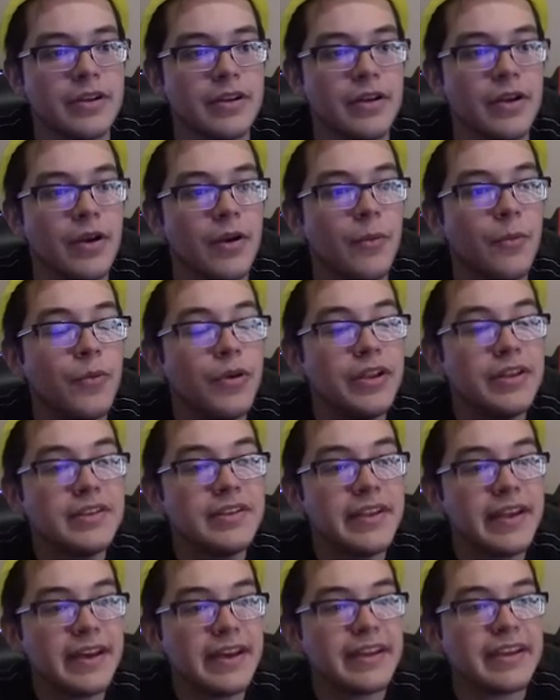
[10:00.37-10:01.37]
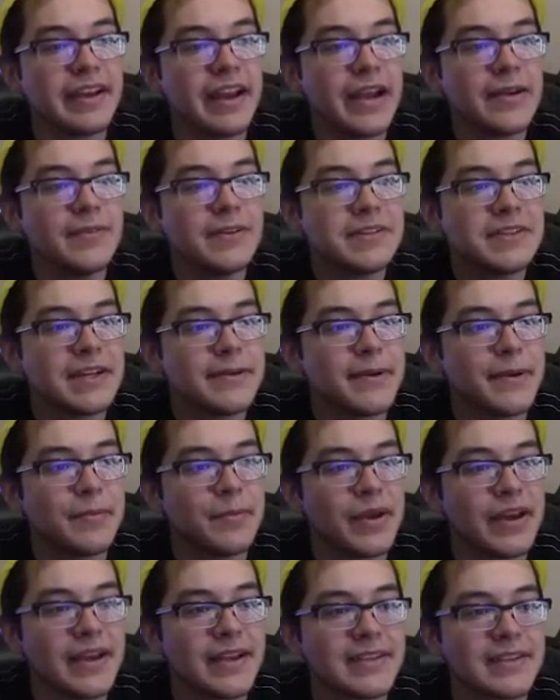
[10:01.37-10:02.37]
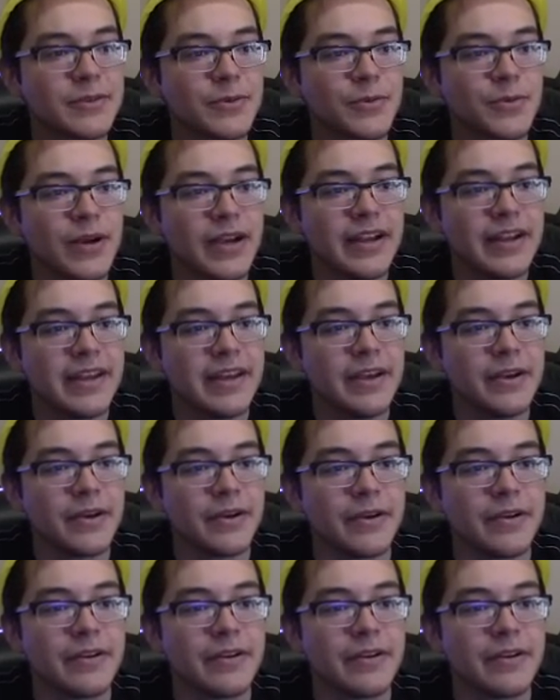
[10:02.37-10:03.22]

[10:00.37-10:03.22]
What is that? Every time I pass right here.